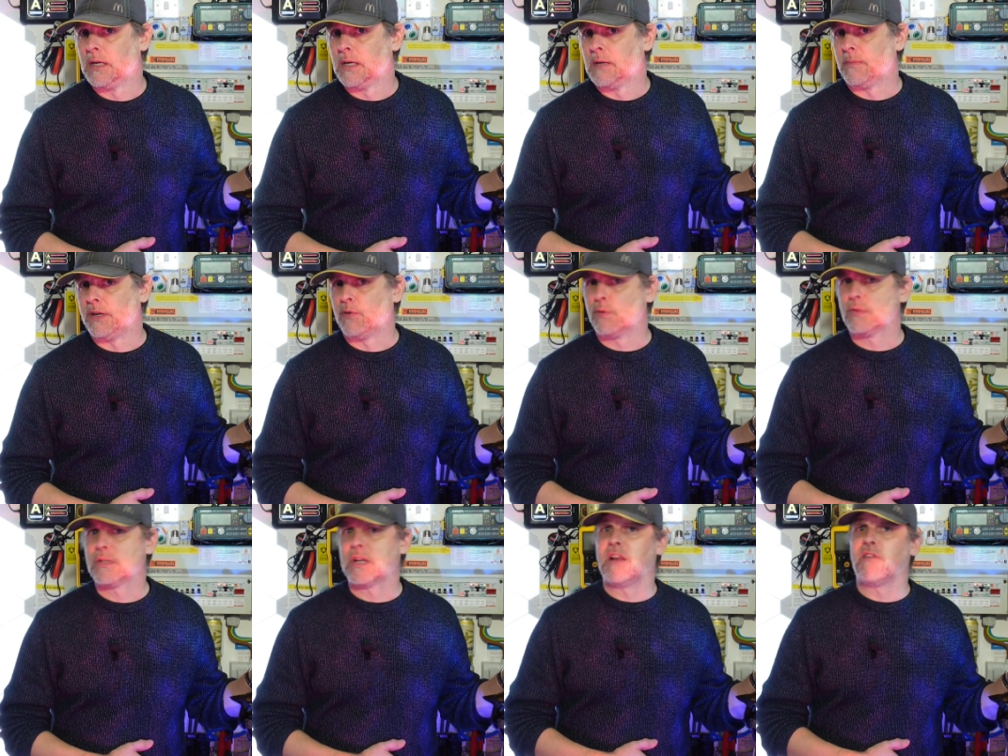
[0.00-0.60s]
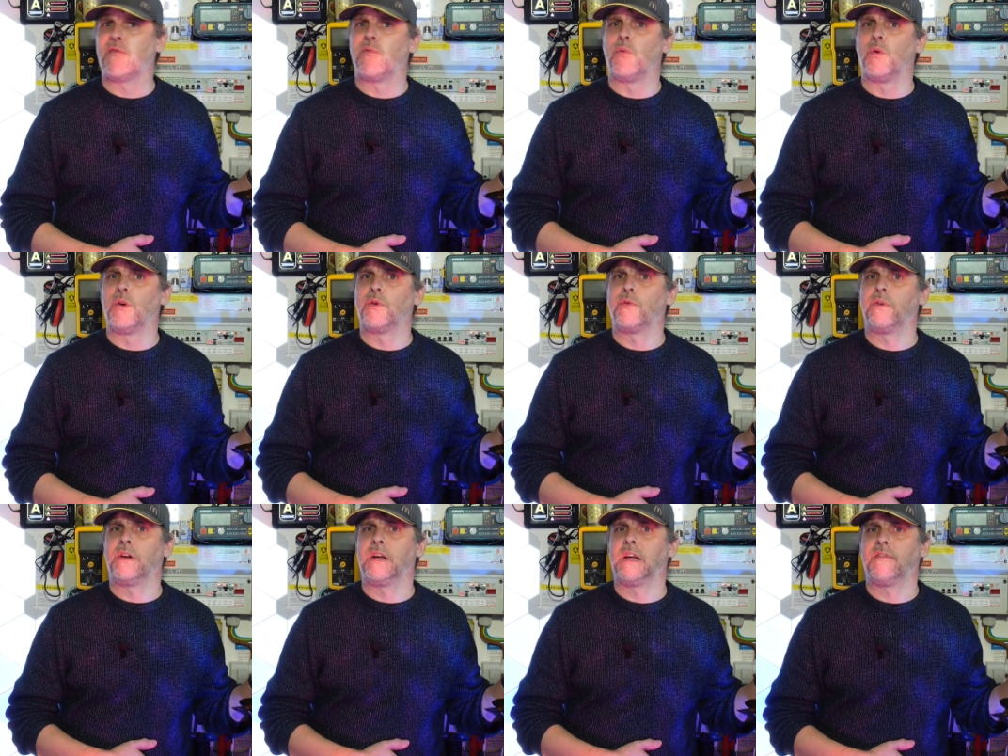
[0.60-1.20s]
But you're also left
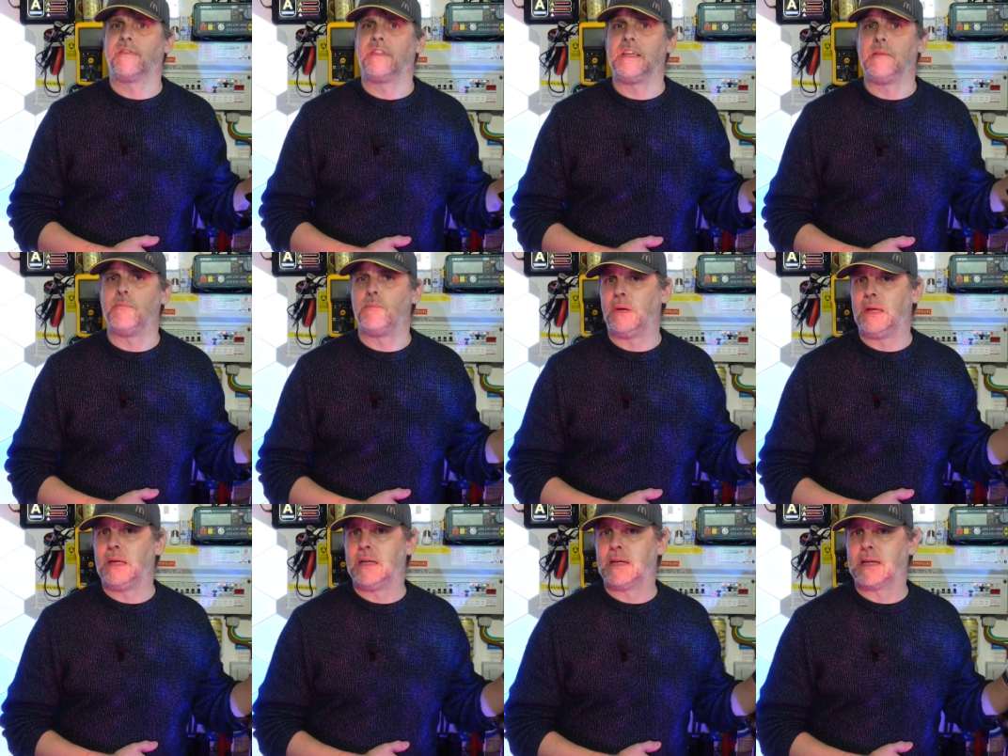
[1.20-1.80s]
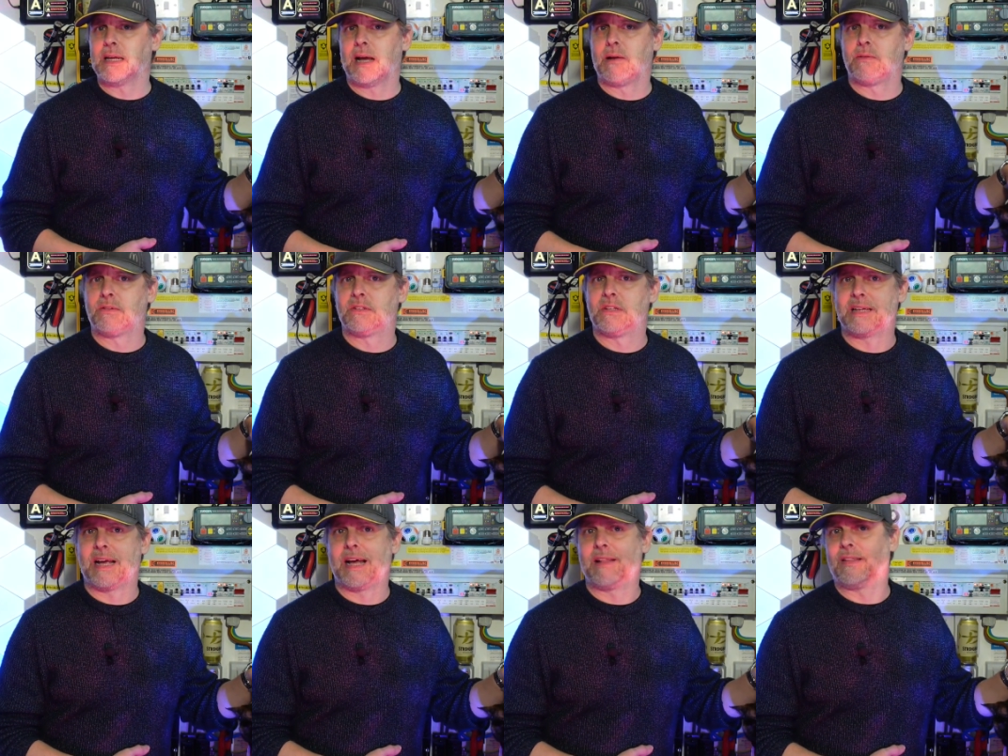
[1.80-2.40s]
wondering if the bean
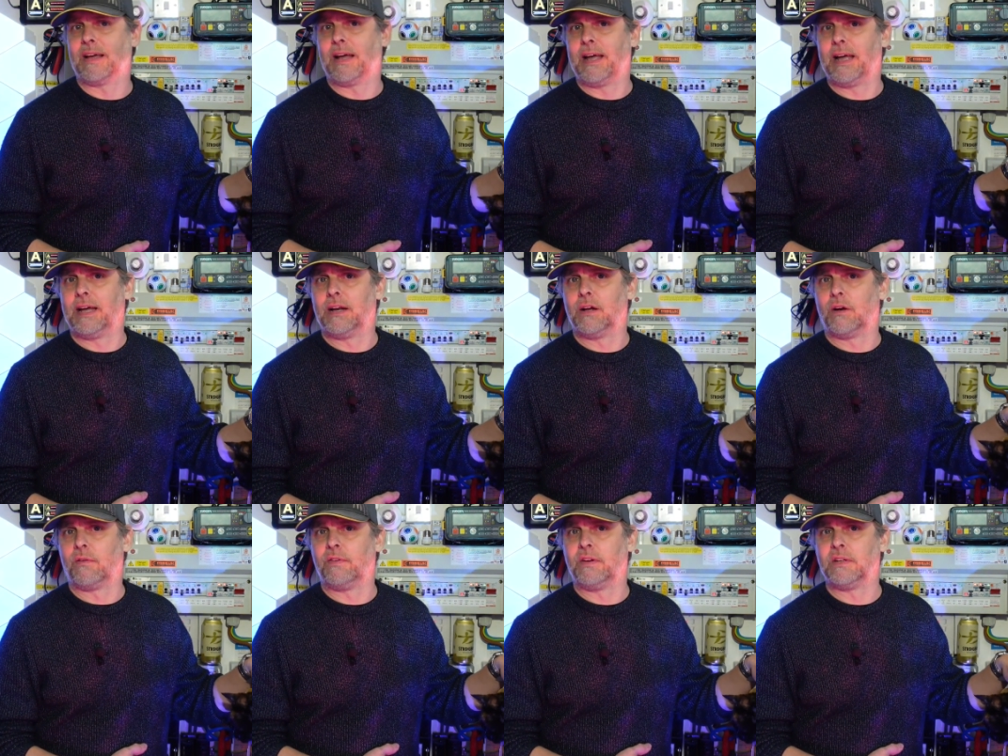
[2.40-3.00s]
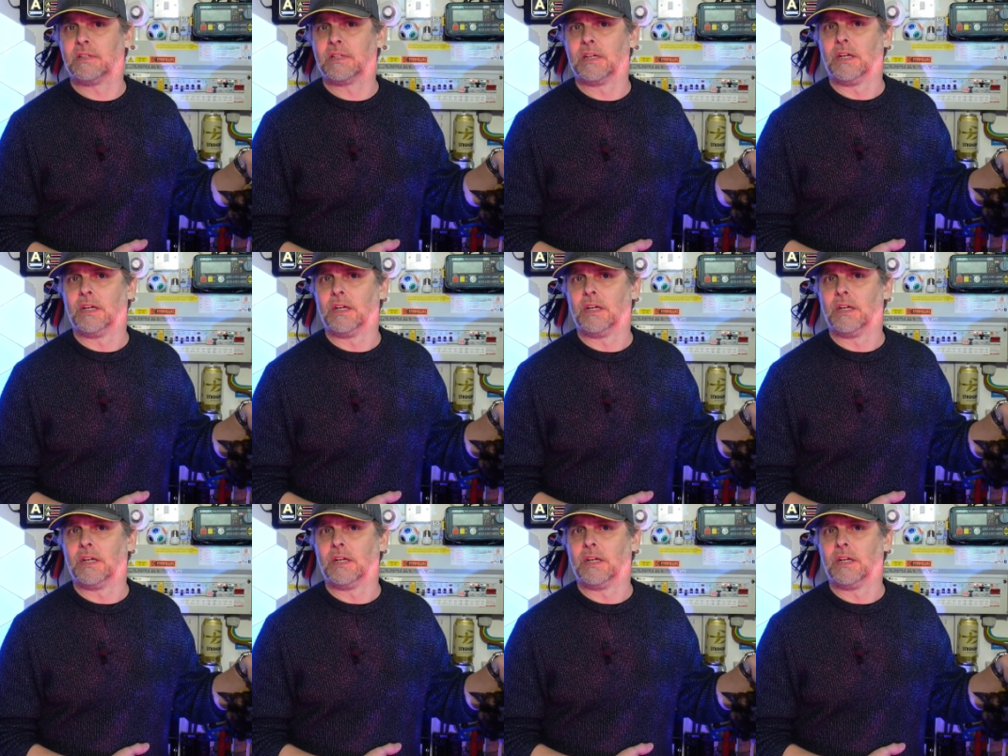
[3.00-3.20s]
counters at that head office